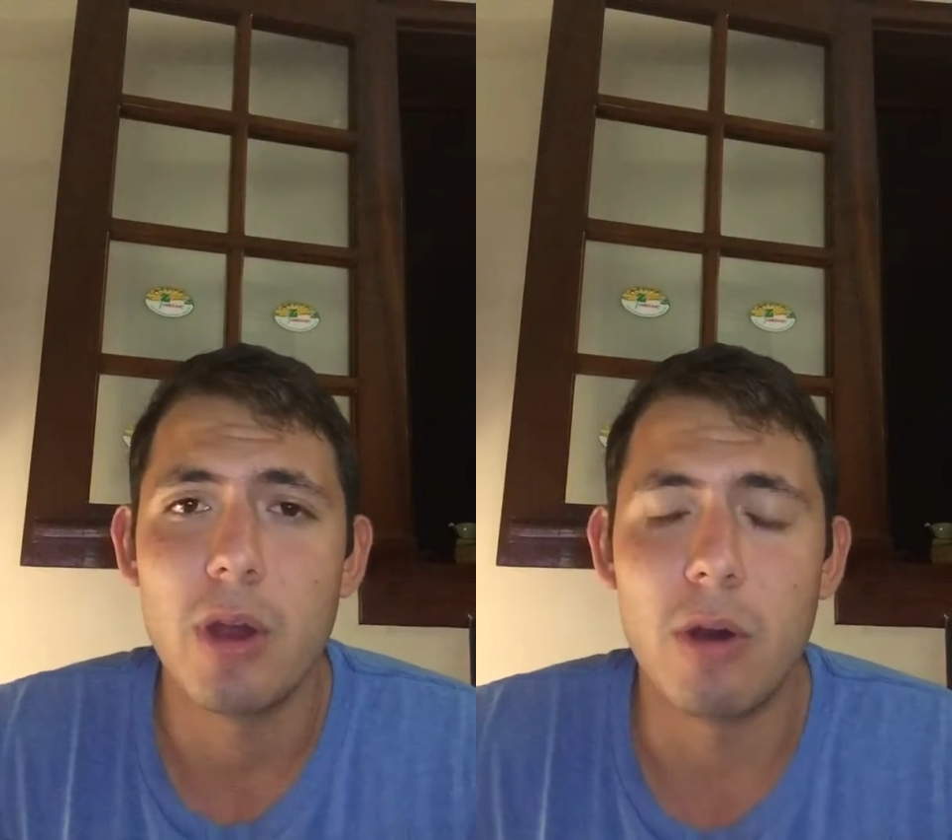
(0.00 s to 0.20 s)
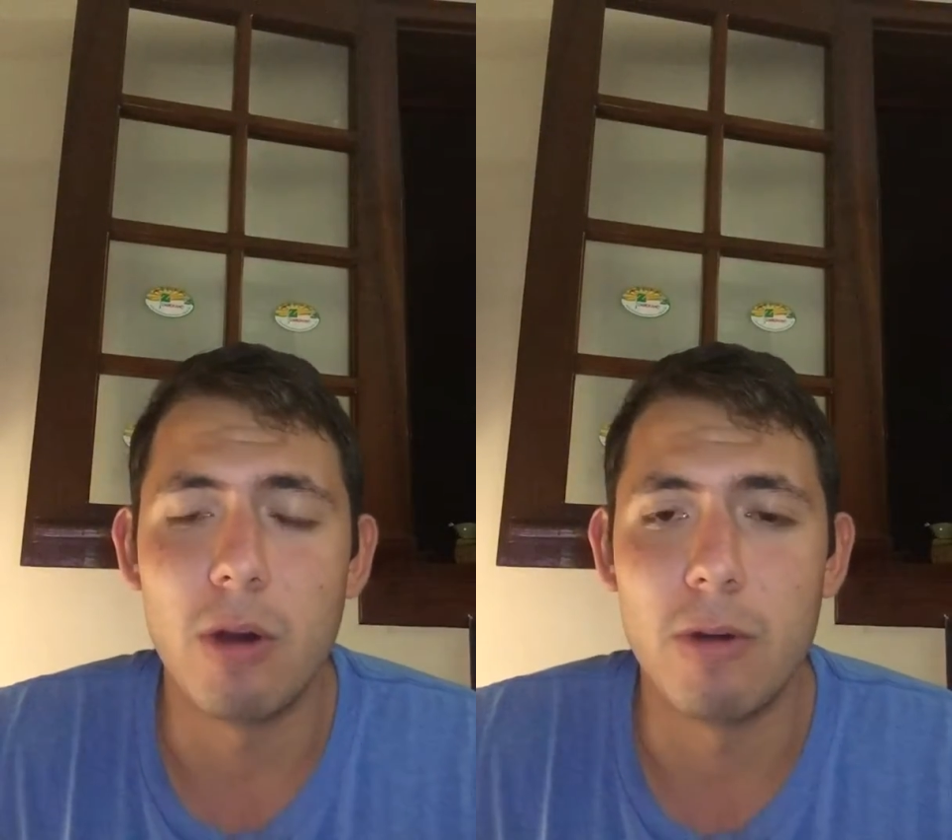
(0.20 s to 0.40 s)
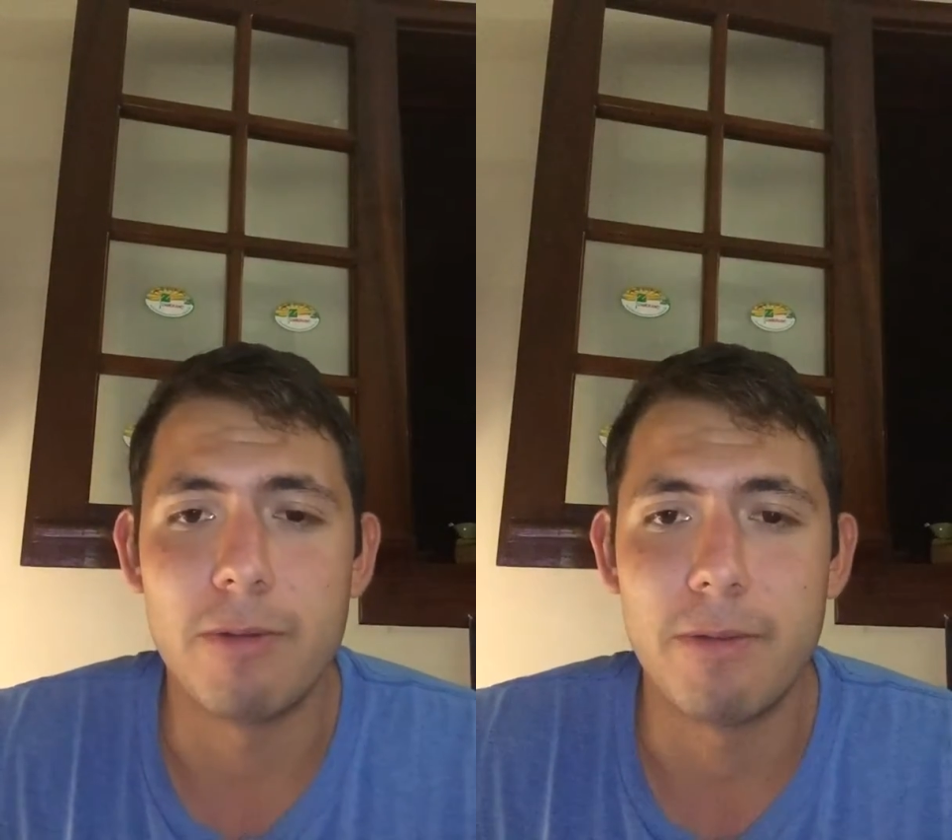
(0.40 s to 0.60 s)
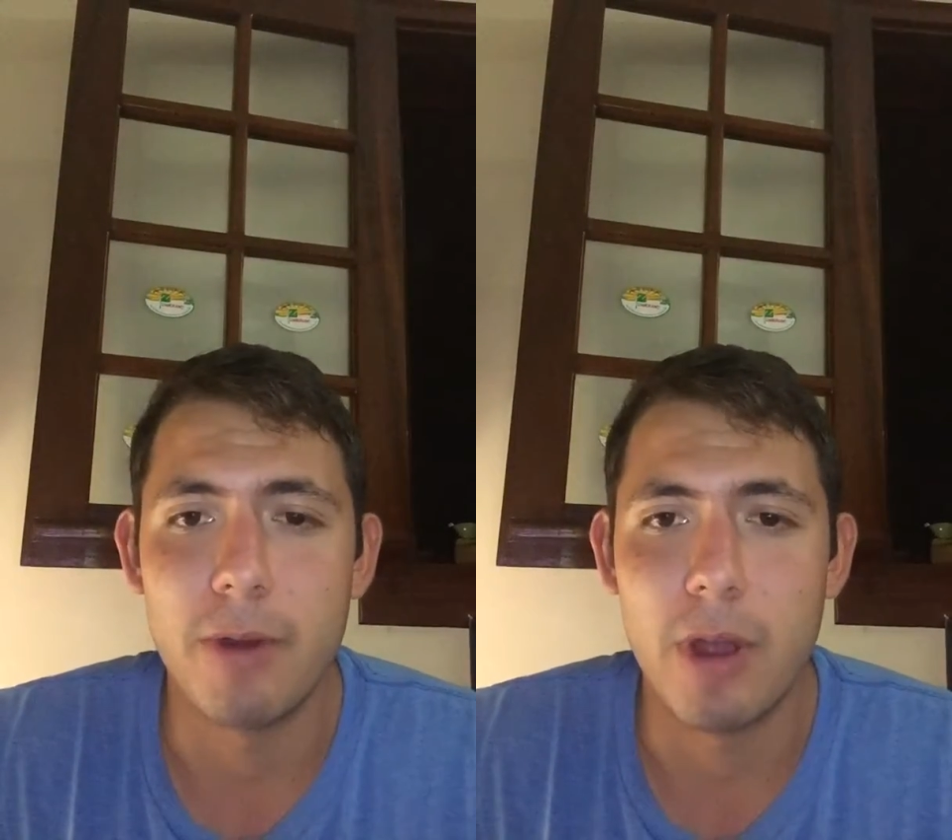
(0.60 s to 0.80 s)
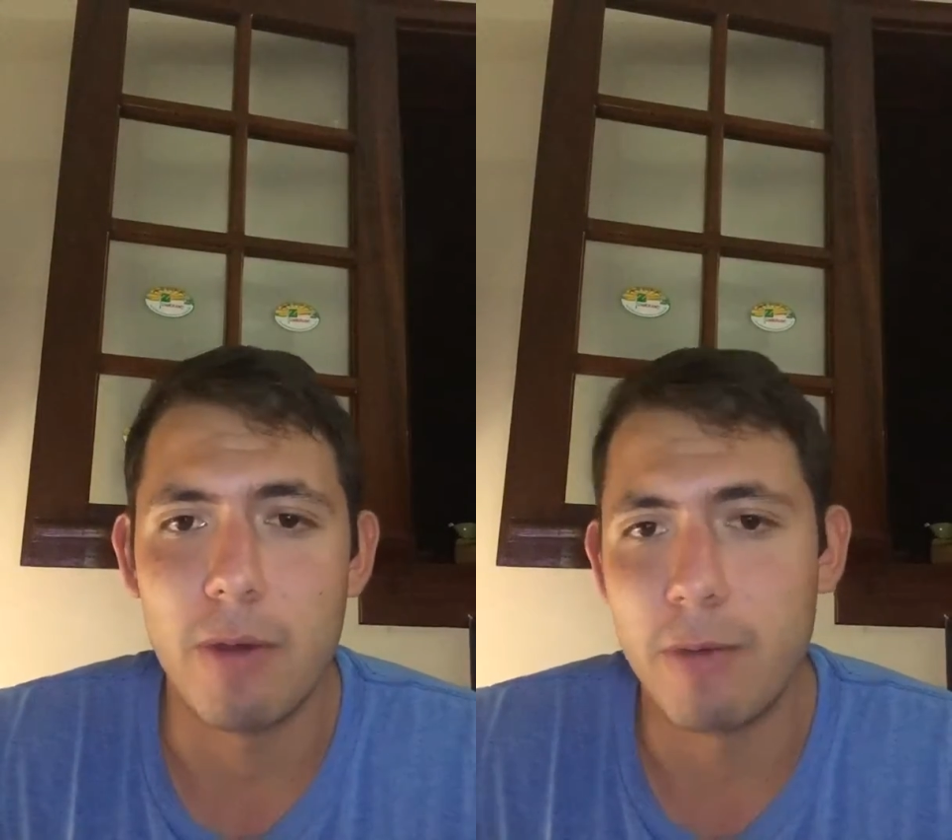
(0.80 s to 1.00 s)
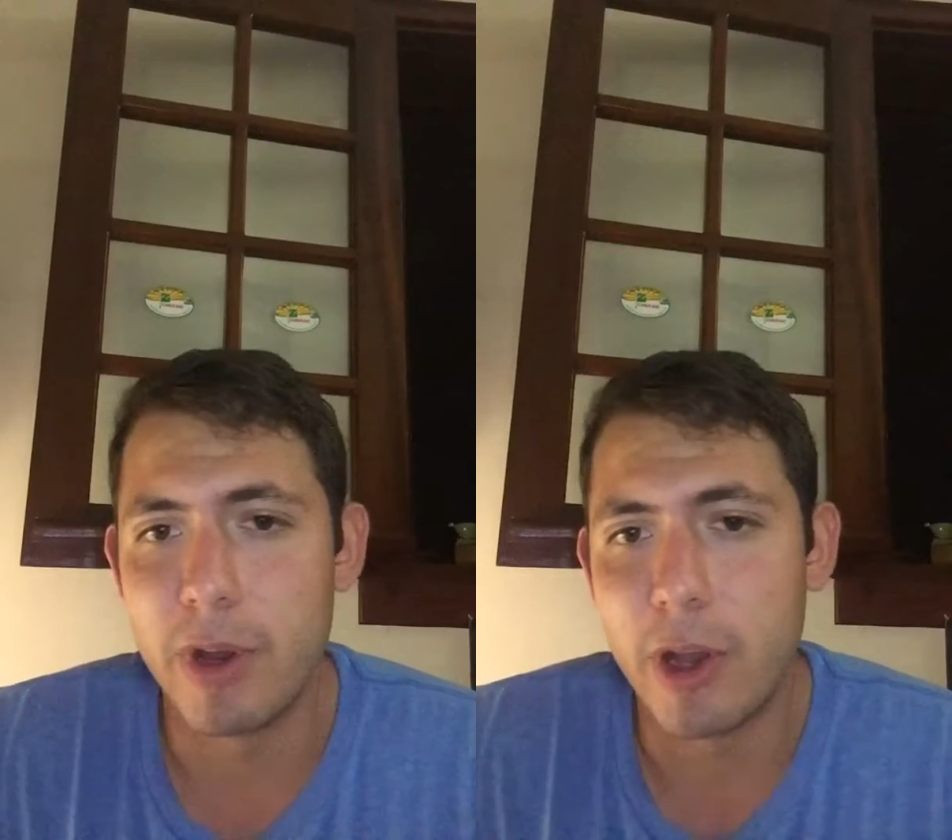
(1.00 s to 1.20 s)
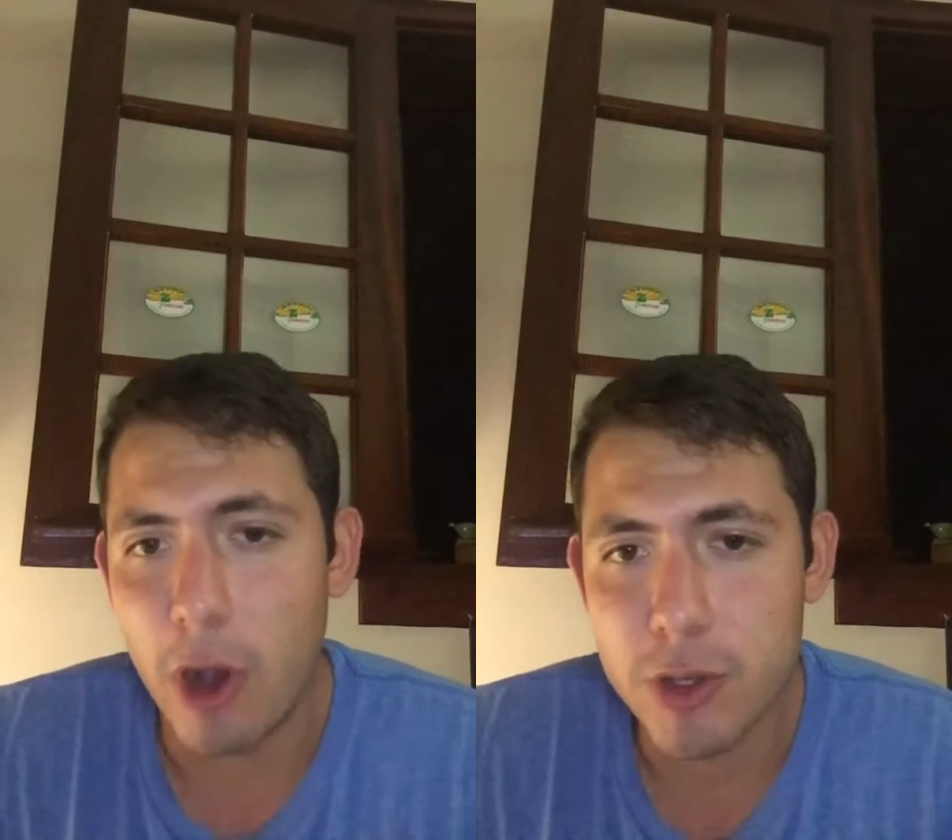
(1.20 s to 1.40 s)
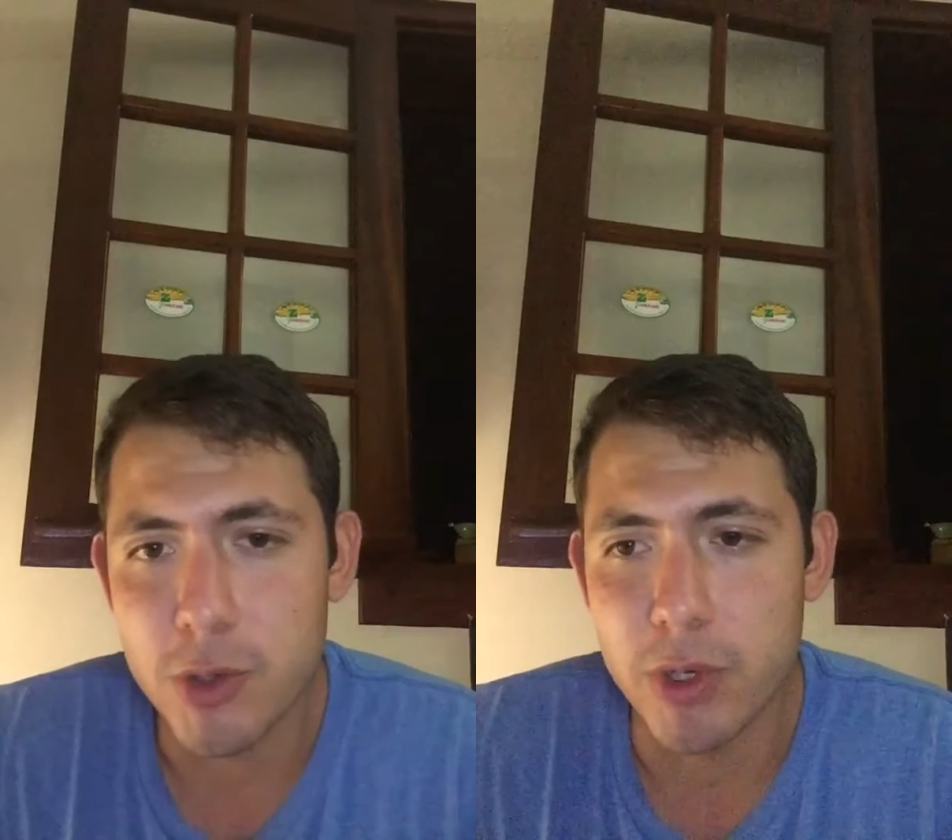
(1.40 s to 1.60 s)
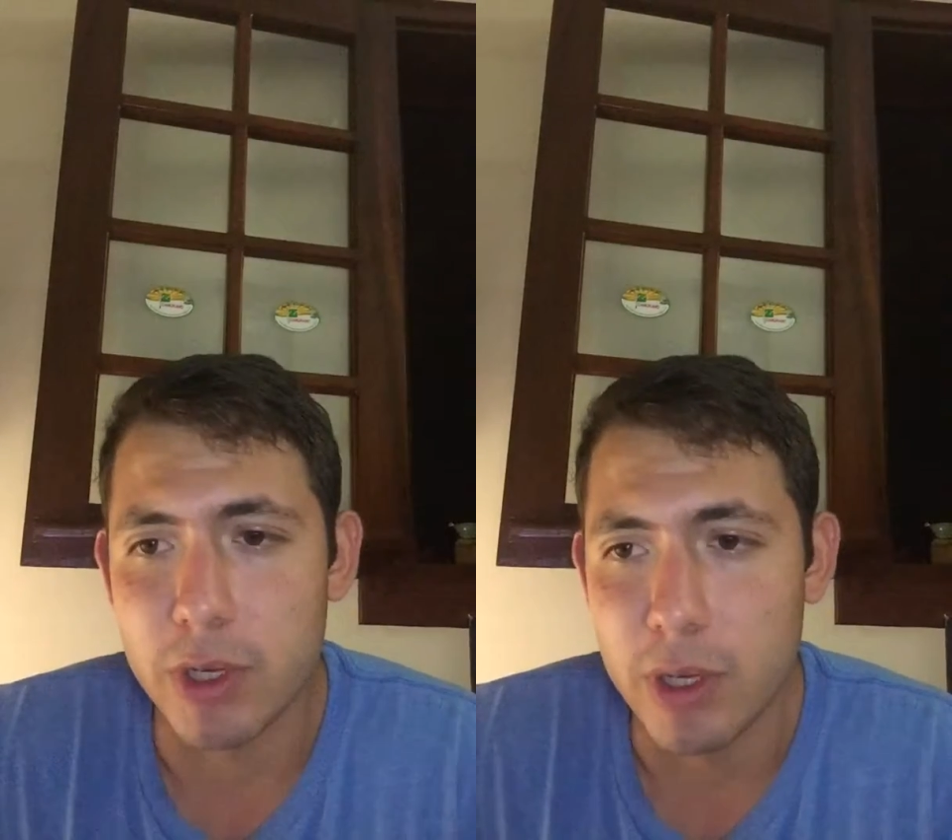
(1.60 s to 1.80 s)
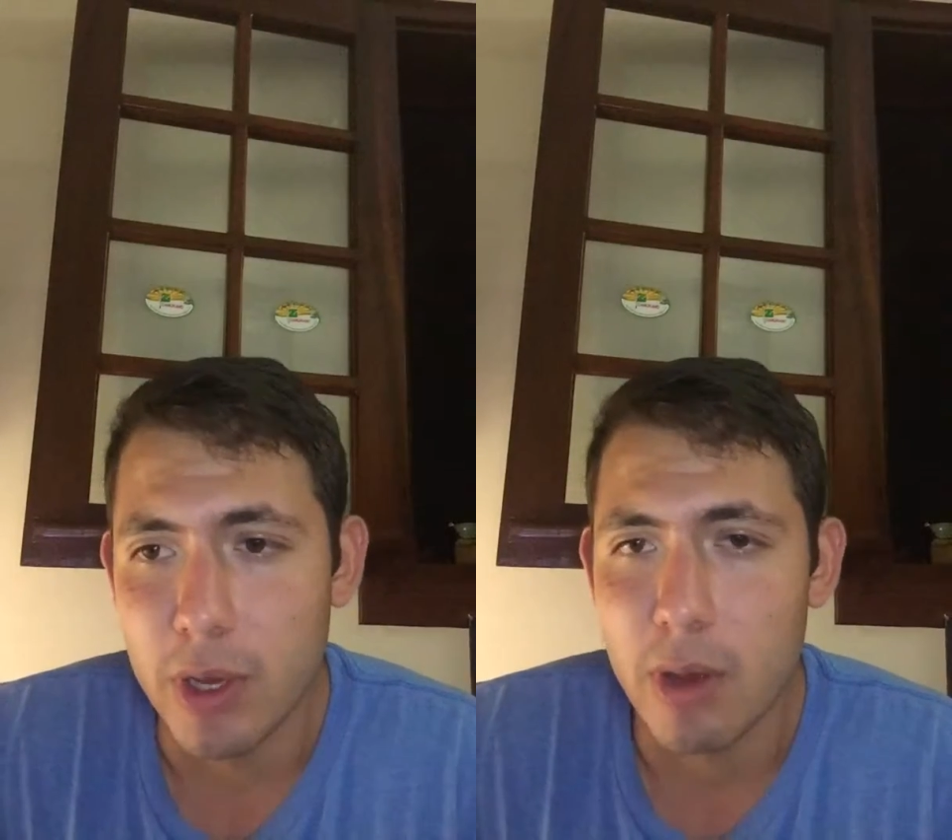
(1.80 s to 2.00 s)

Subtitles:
of every country